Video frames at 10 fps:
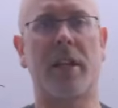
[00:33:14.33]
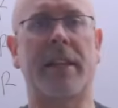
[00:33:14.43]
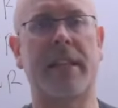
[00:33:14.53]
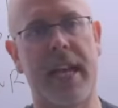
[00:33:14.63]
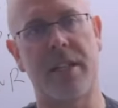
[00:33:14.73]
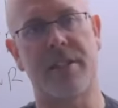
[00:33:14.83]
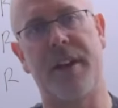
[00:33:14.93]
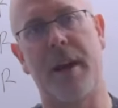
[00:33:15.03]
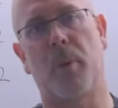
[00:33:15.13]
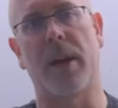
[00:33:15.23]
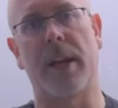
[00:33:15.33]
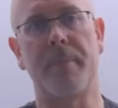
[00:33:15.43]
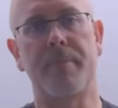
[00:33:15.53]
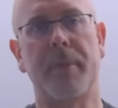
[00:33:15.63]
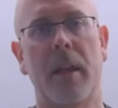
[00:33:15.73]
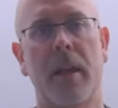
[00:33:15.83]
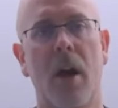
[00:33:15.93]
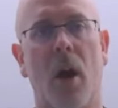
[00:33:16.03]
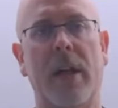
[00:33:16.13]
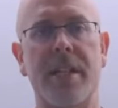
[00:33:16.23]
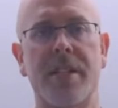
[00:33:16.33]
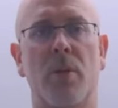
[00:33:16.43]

on at the end of February. Okay,